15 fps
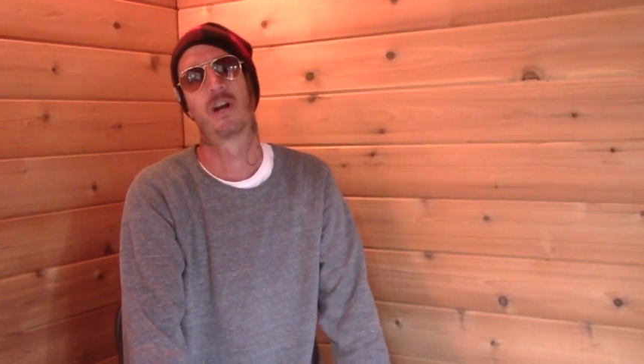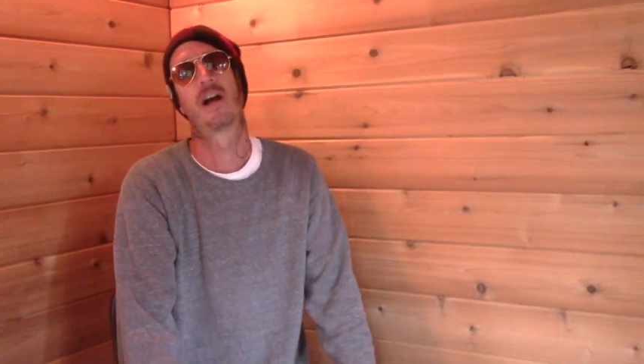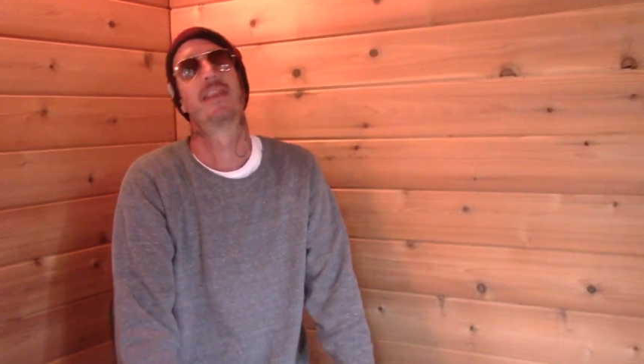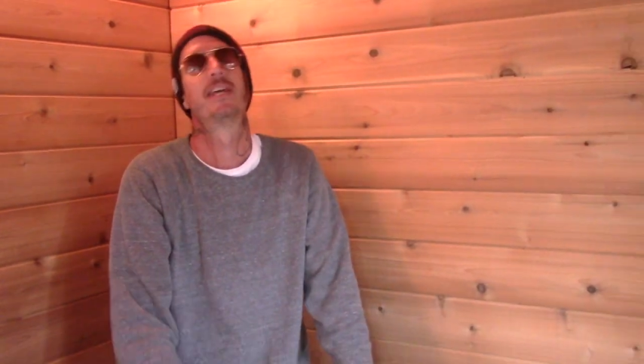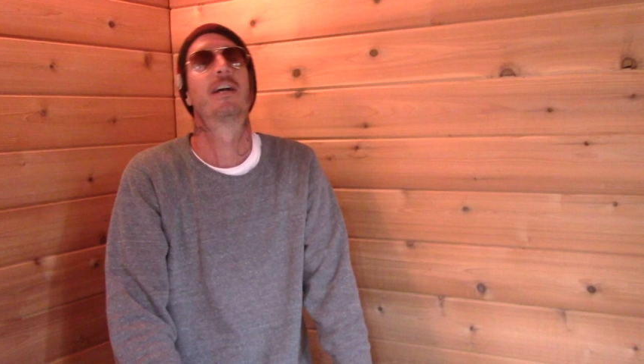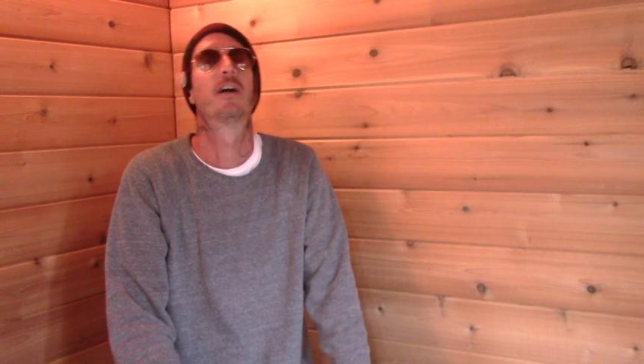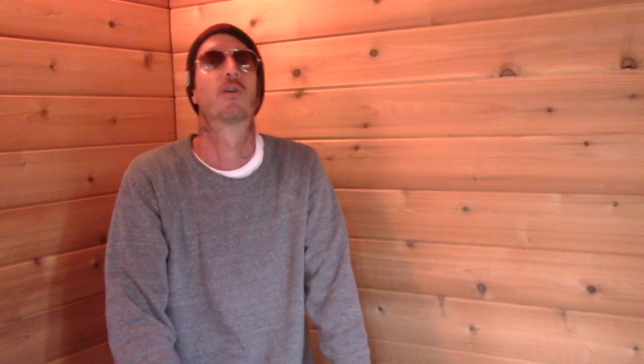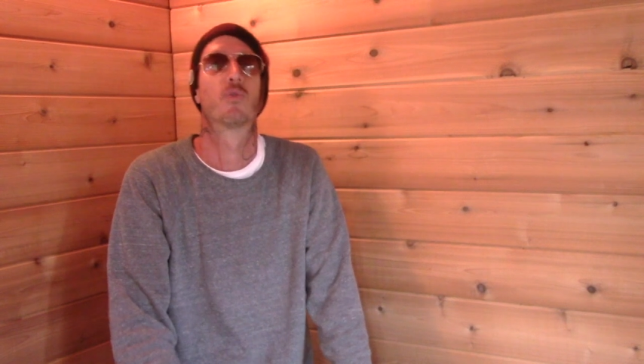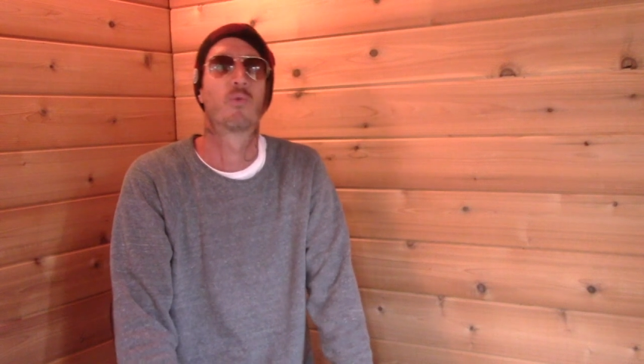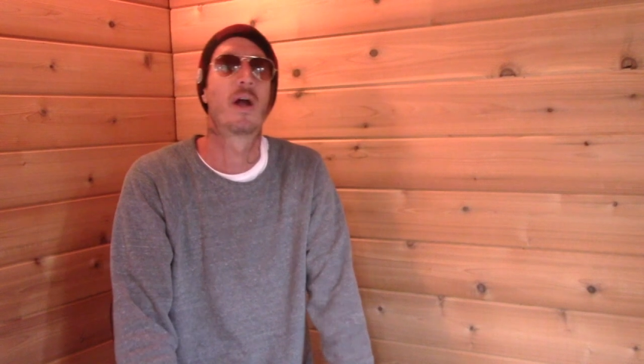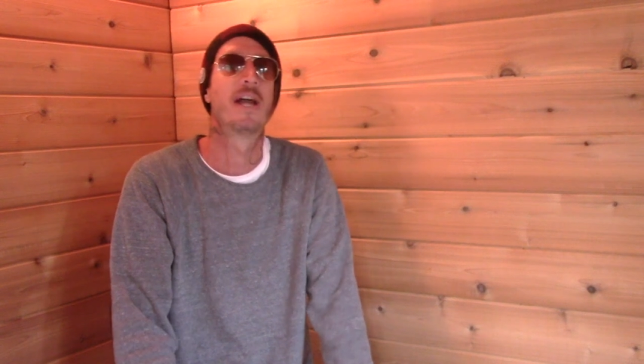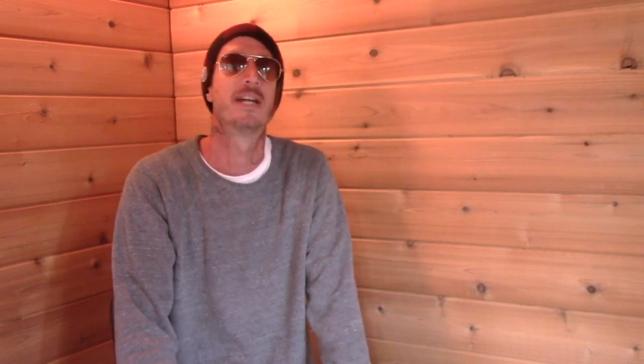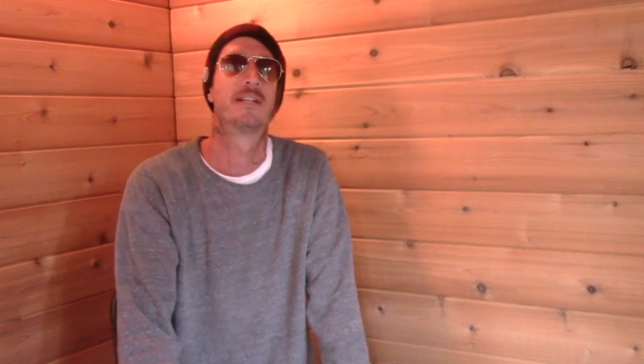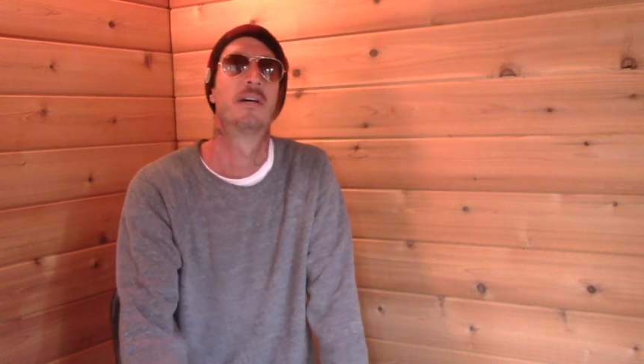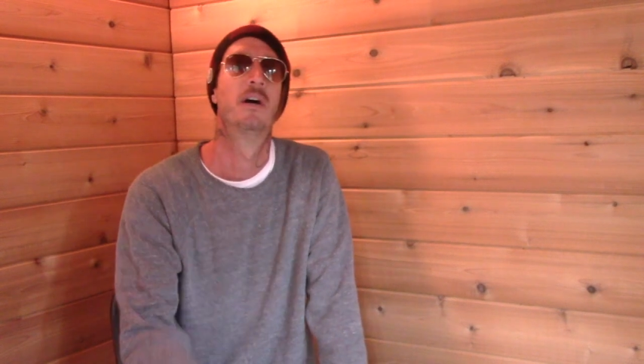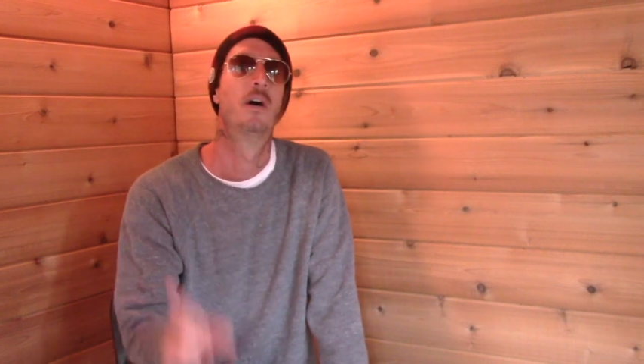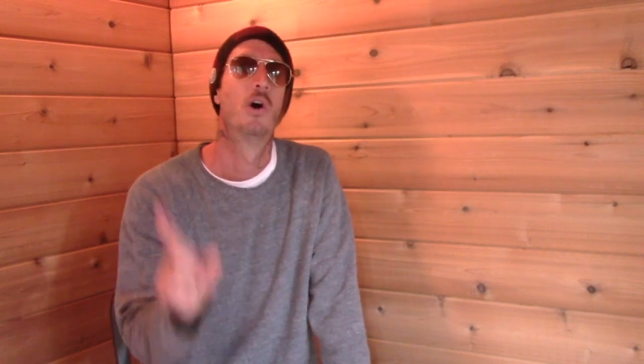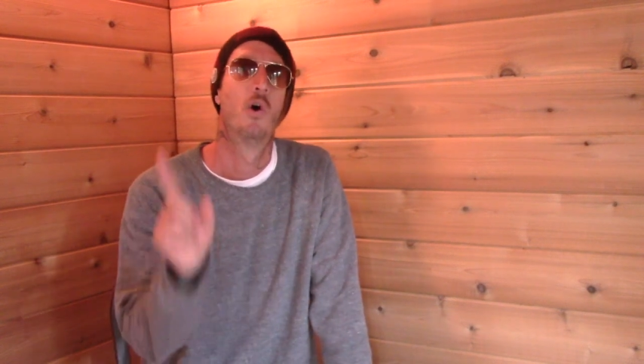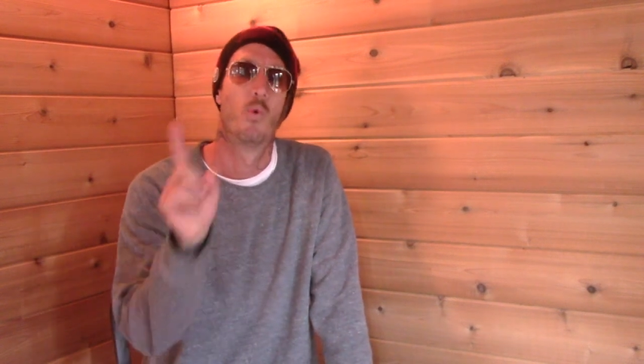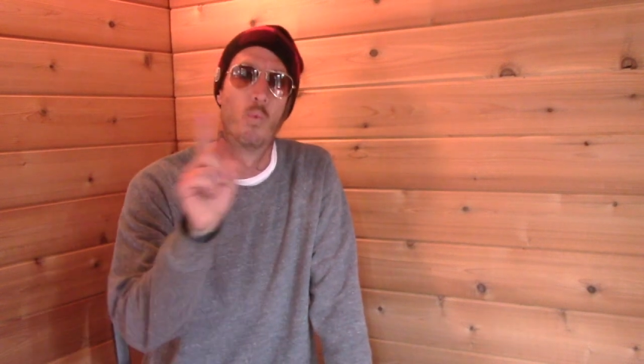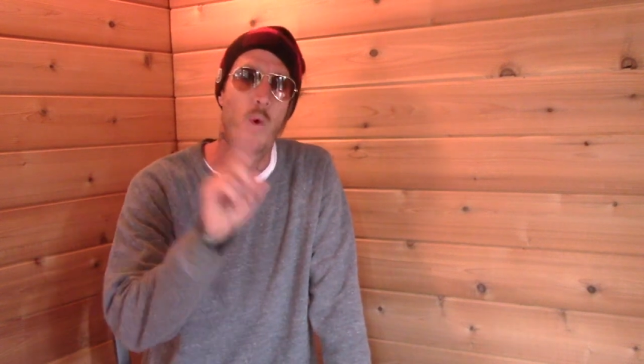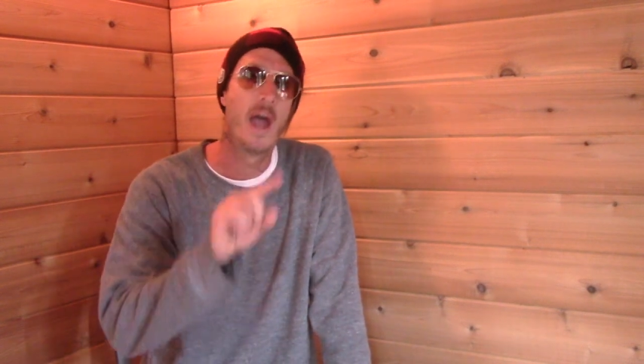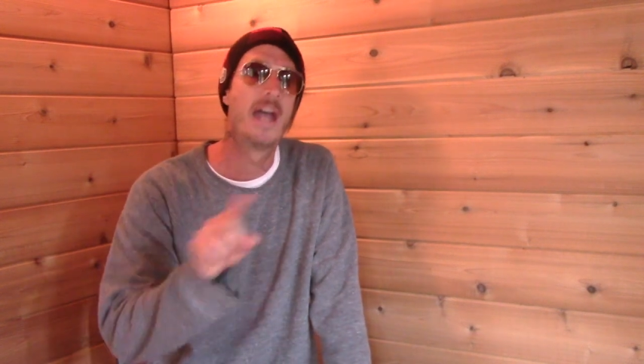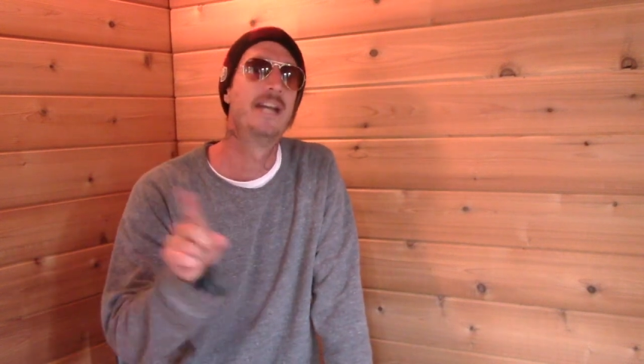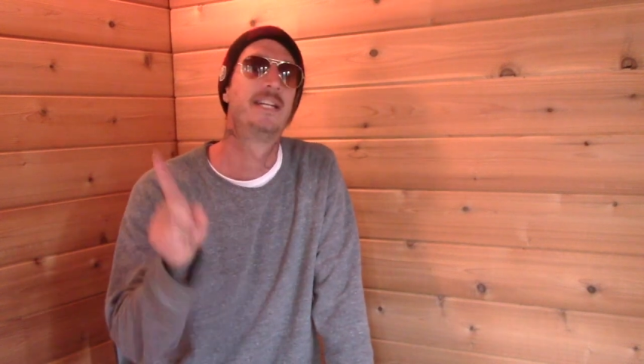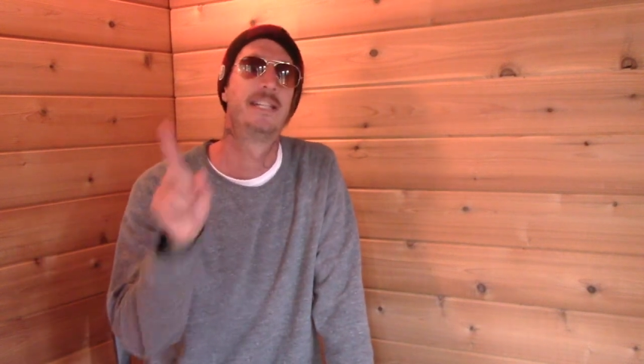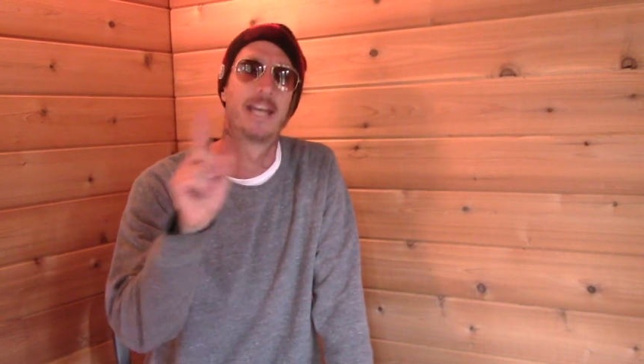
I think a great way to